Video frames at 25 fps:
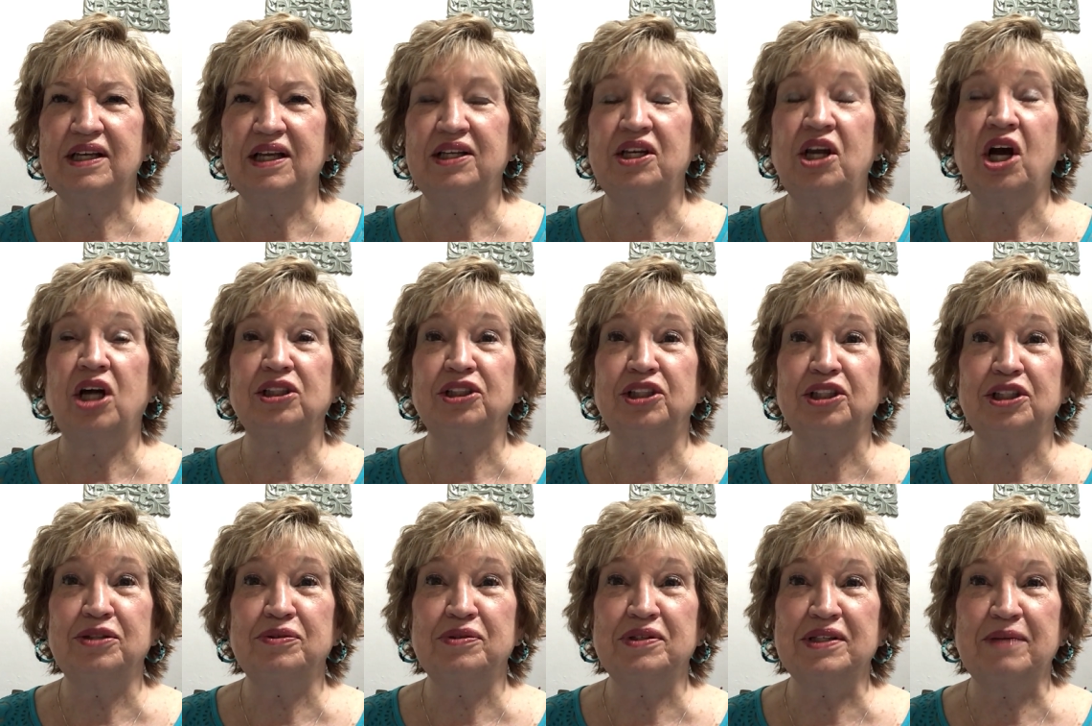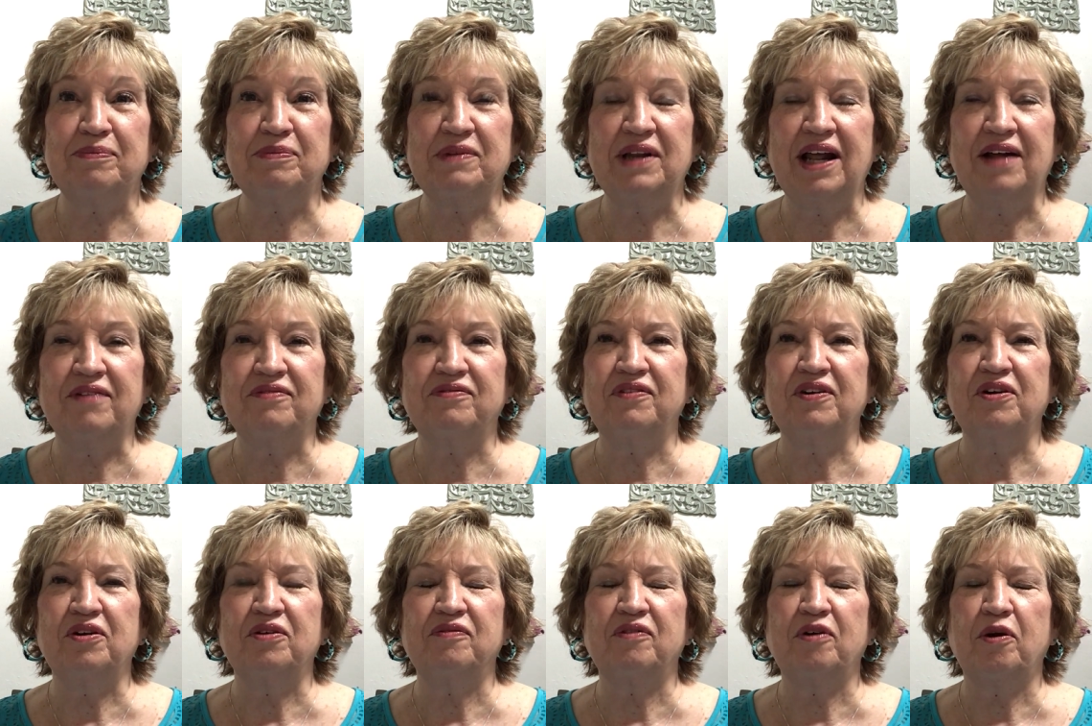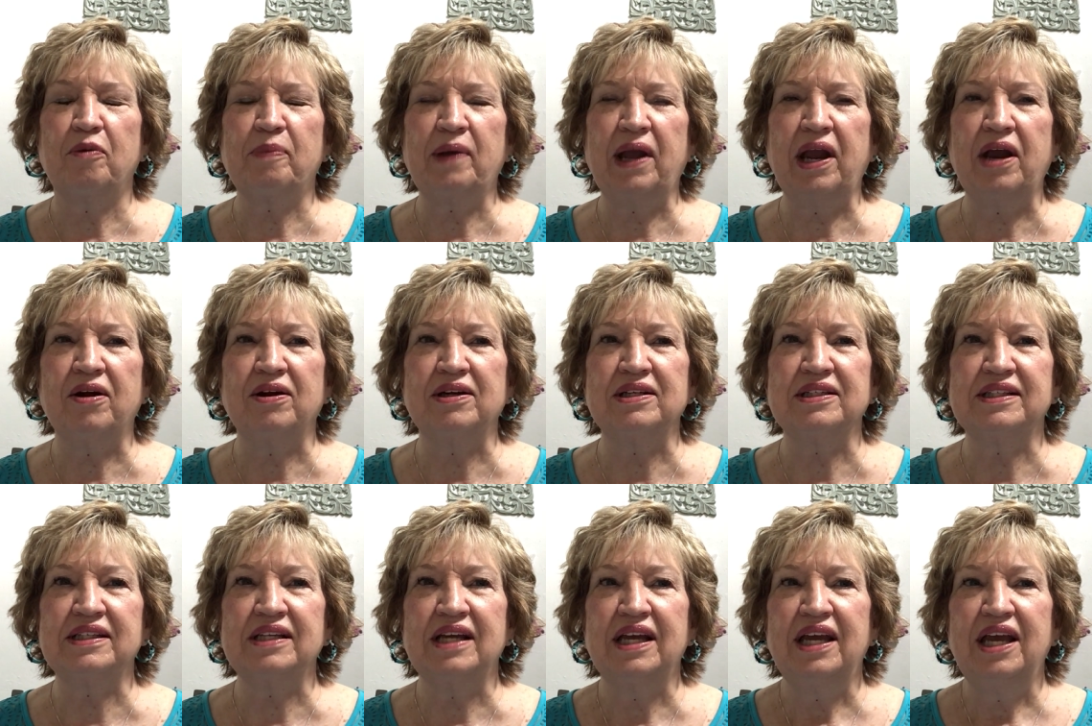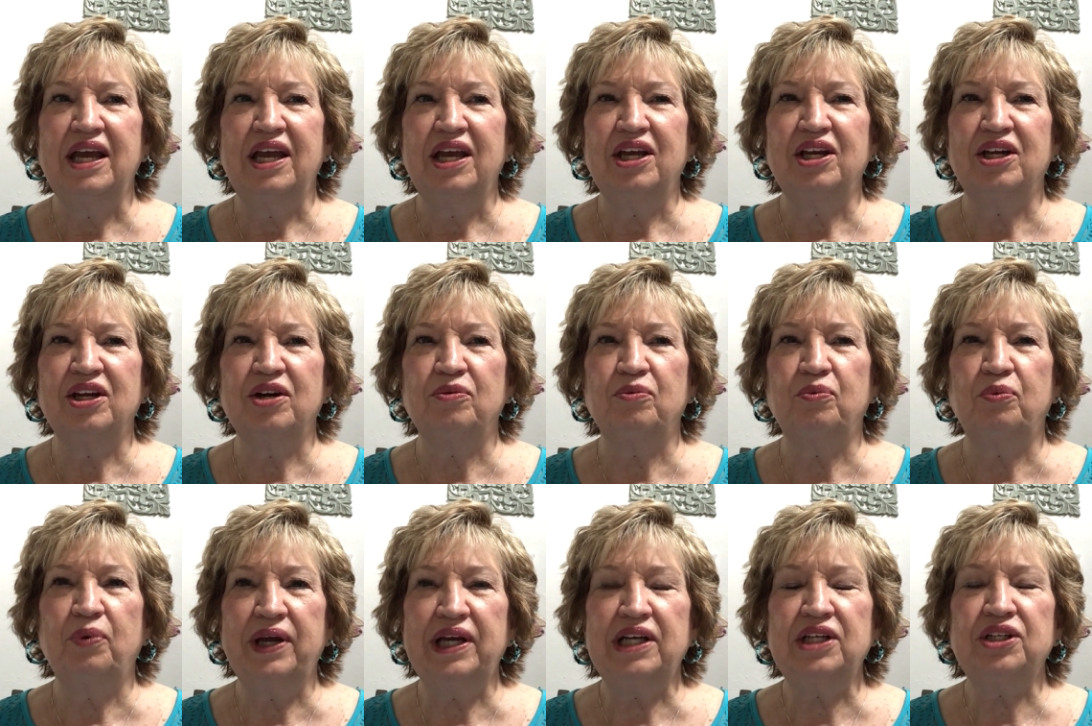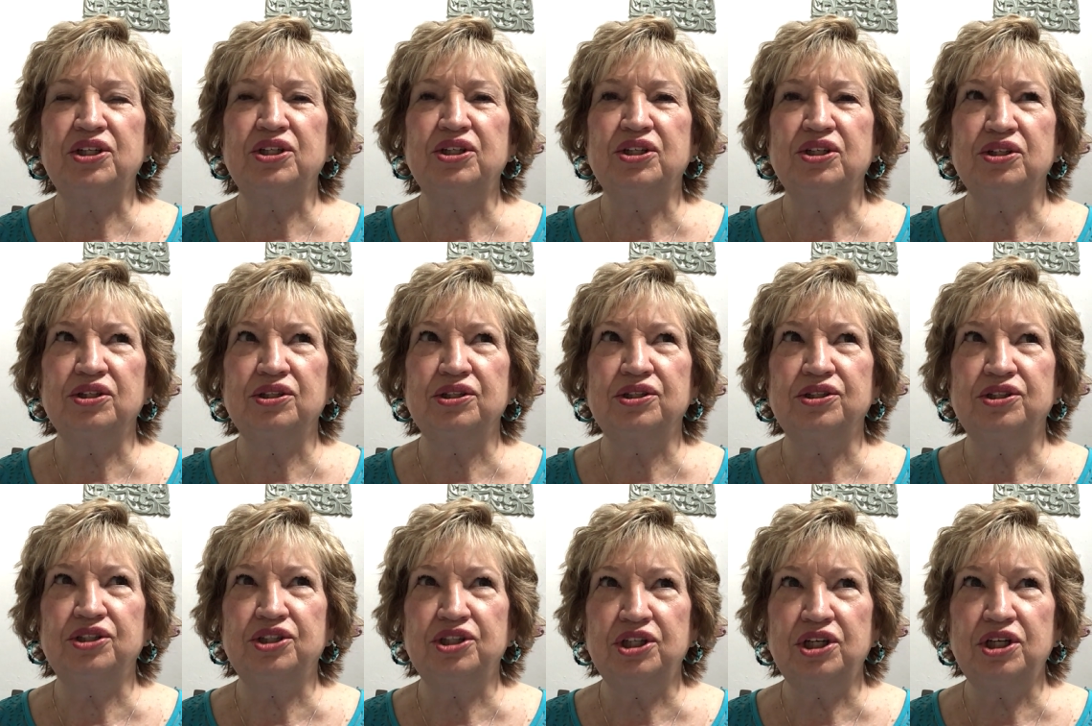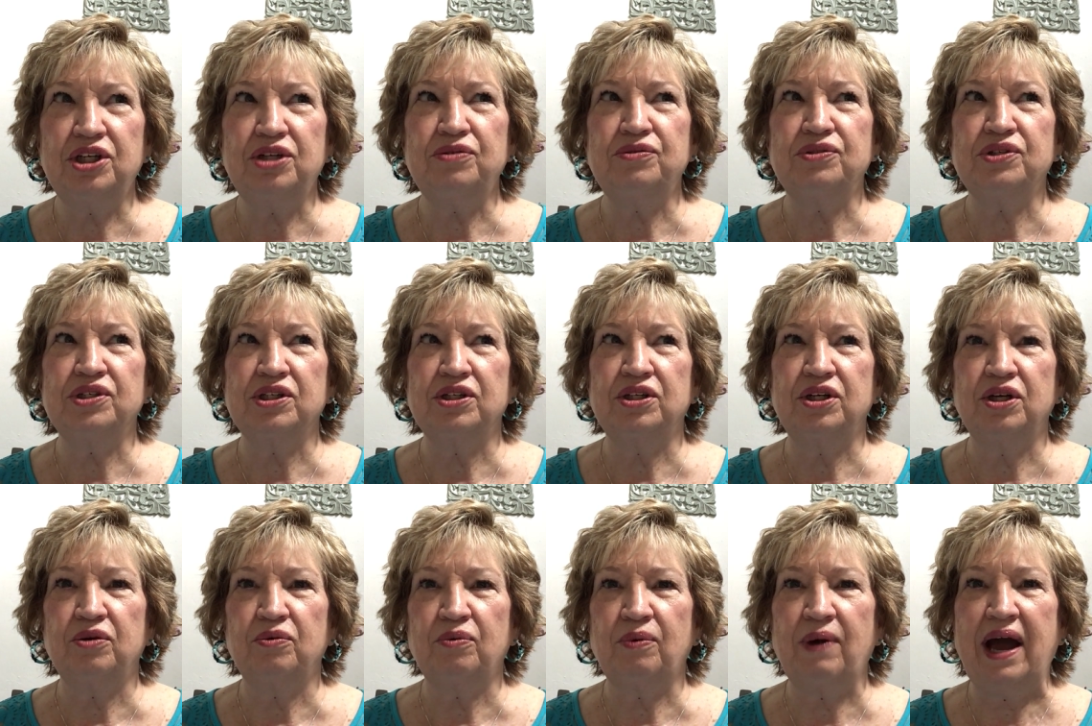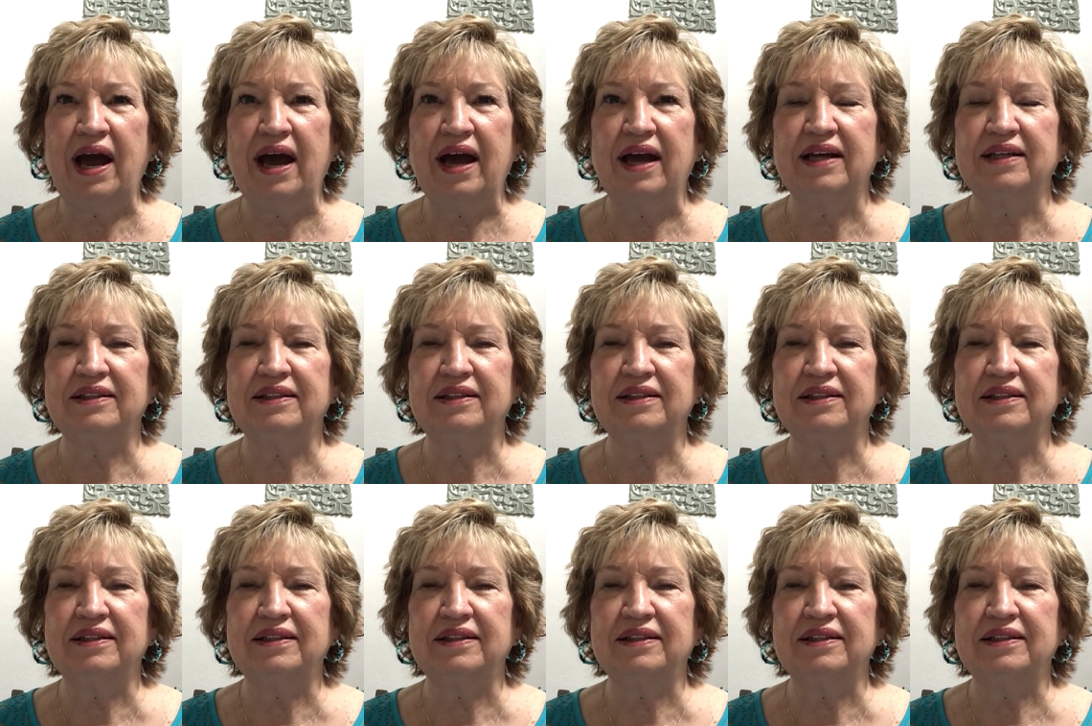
not to do something out of fear of our parents you know we should choose to do right